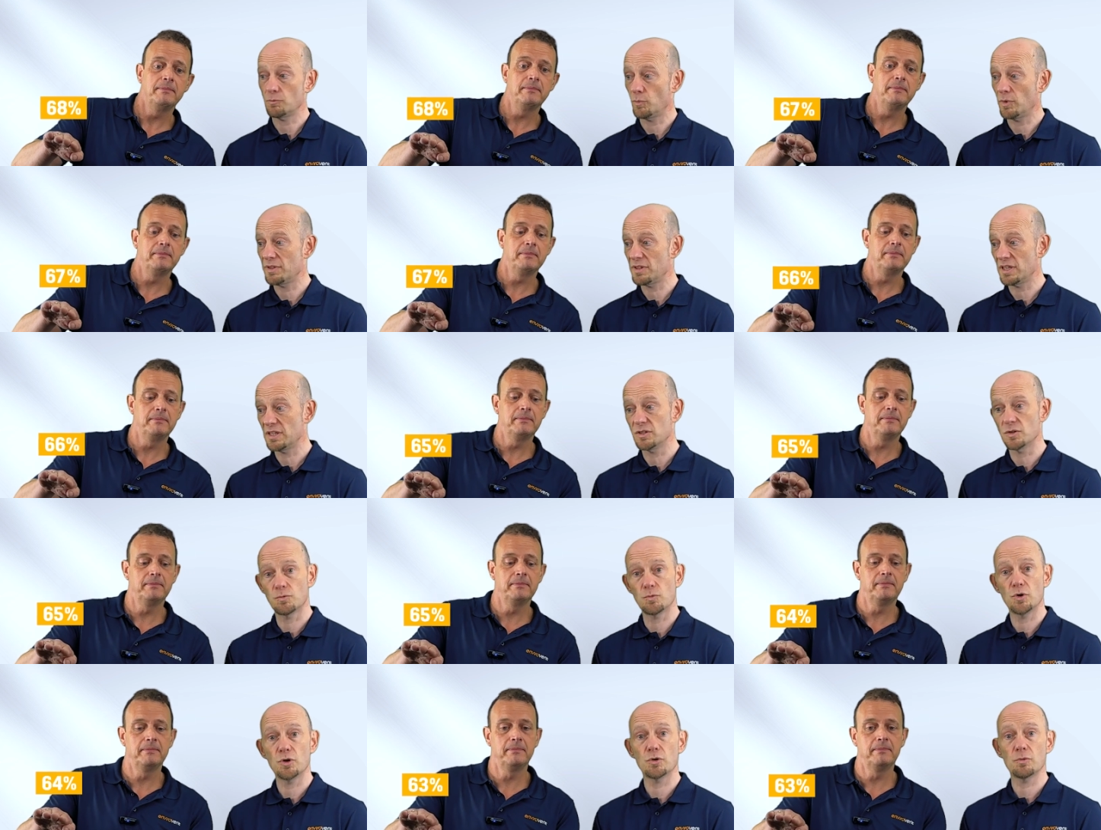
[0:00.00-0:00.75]
Speaker 1: within
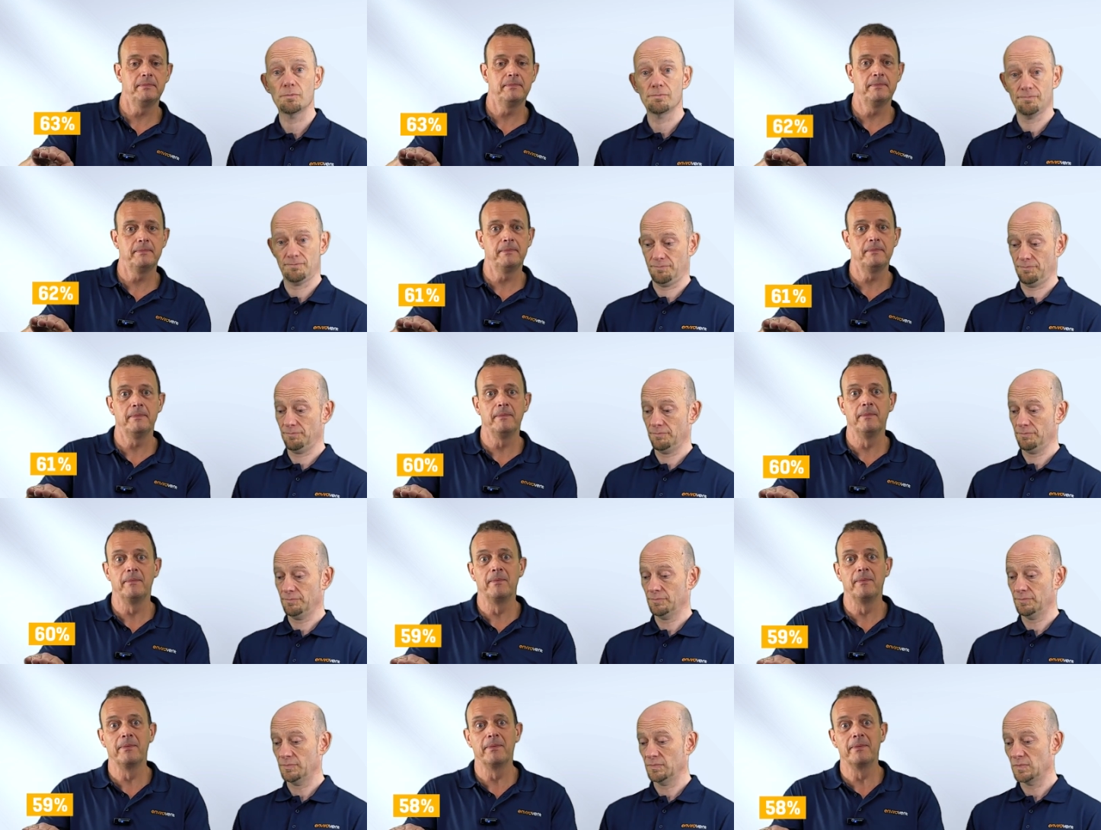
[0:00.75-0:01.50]
the room,
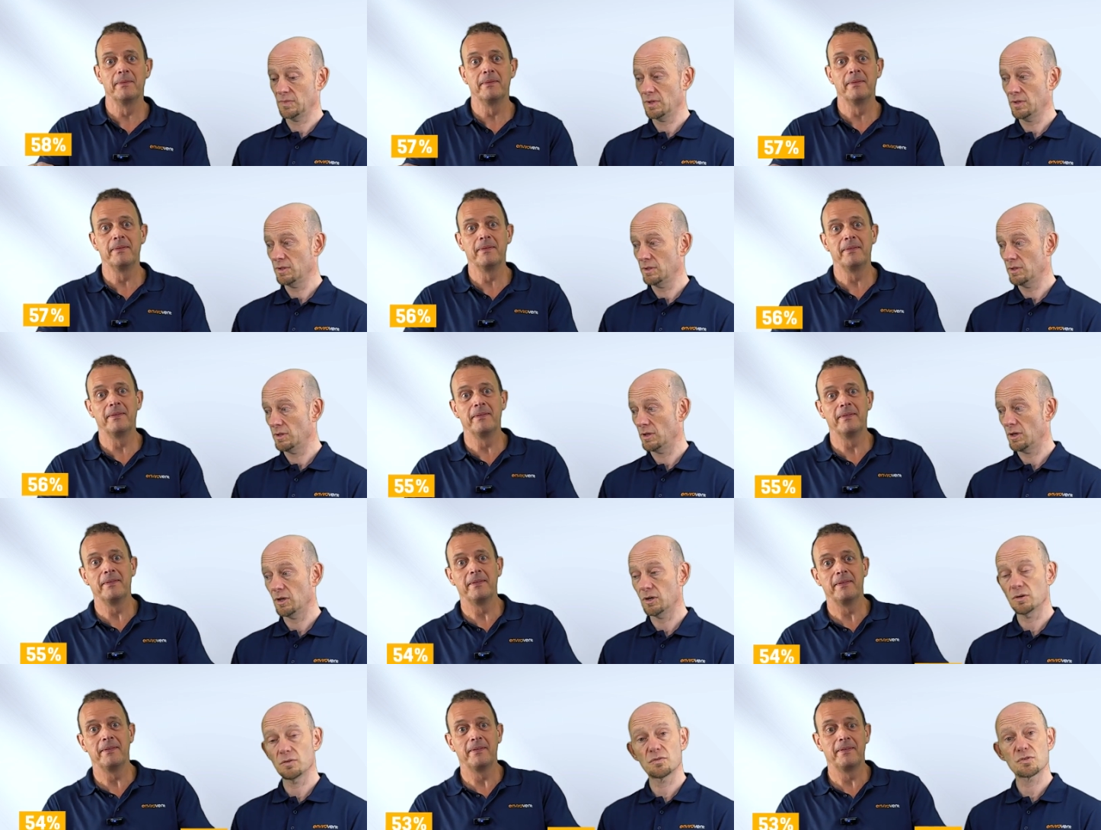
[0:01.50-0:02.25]

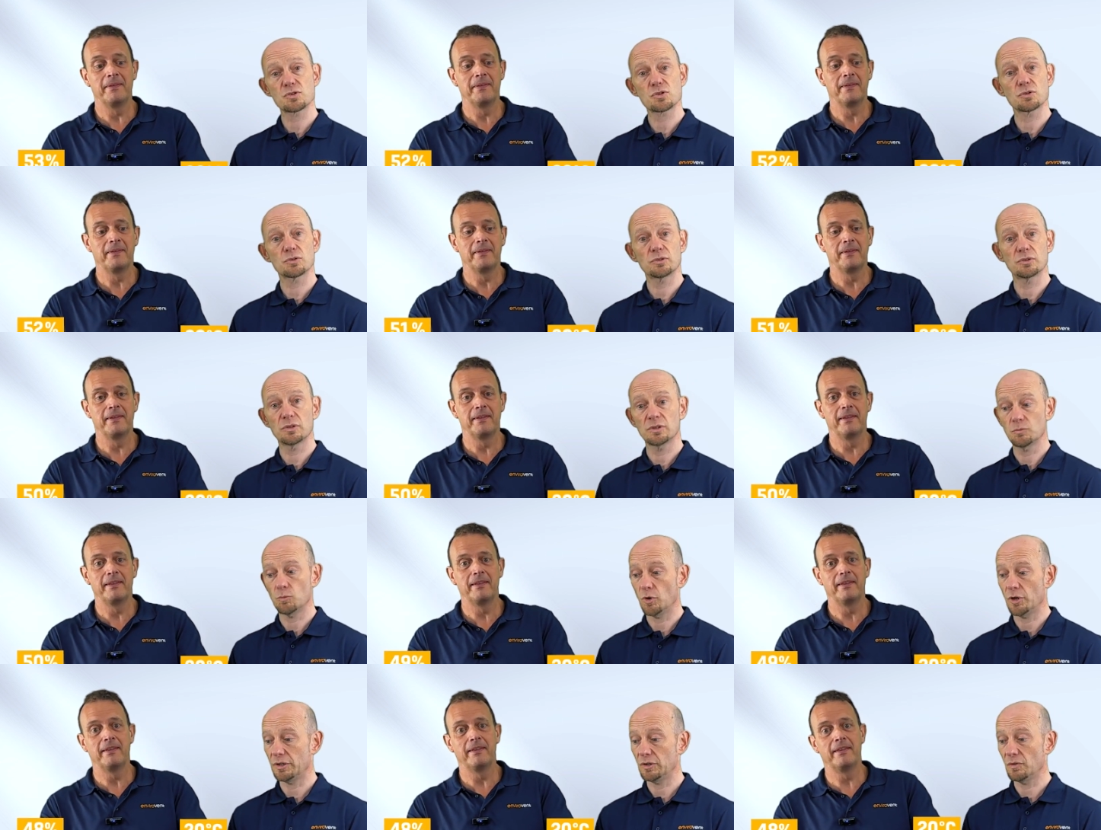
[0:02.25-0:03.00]
all of a
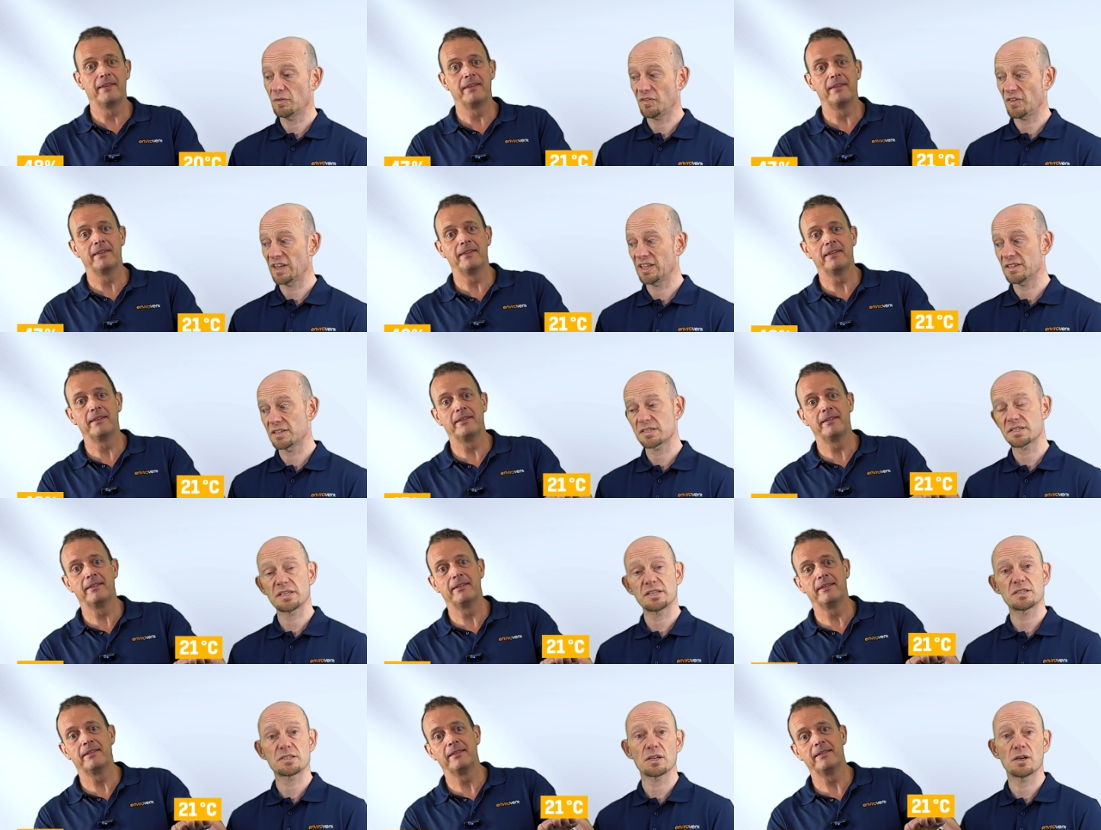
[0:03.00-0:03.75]
sudden, what you'll find, the
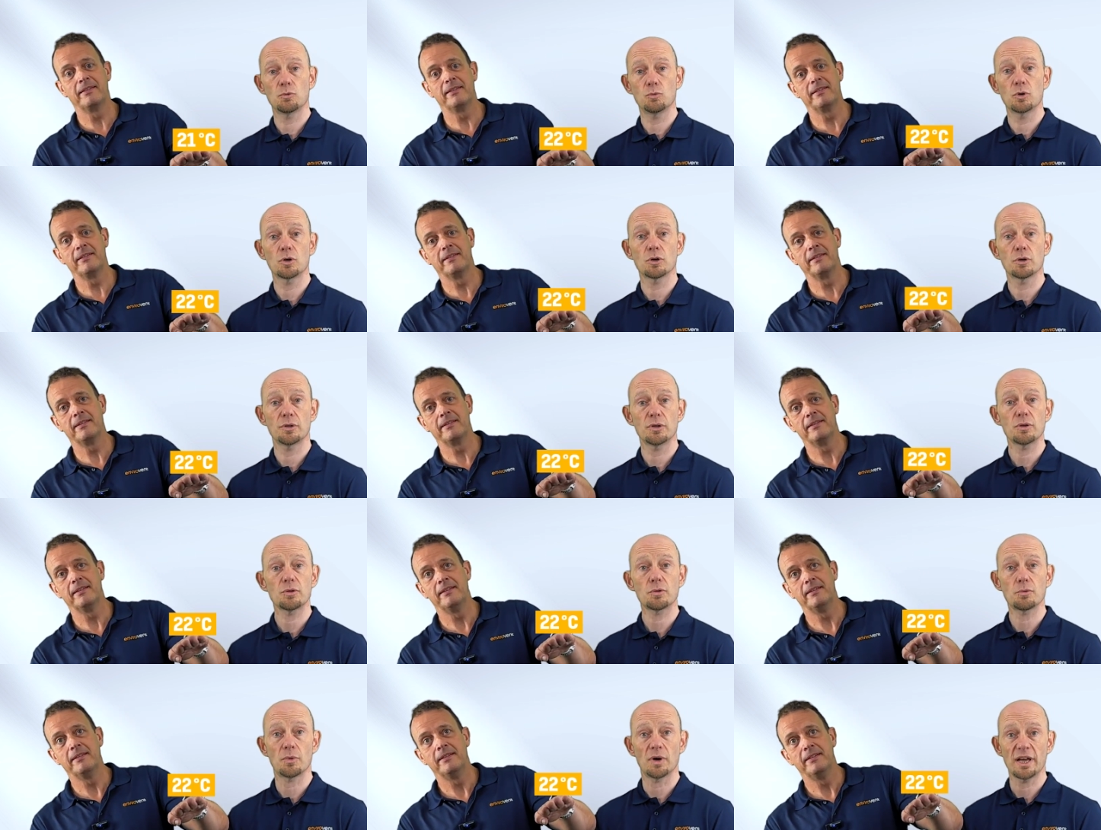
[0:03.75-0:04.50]
seesaw will go
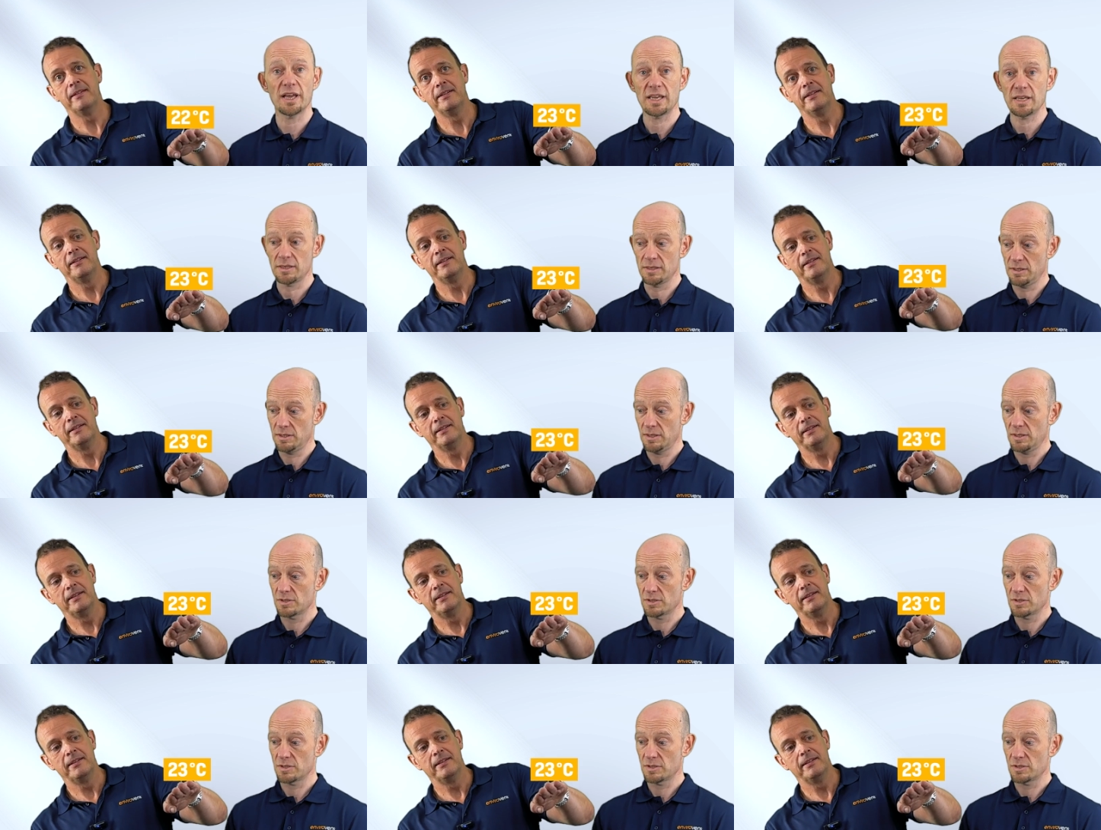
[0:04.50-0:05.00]
the other way.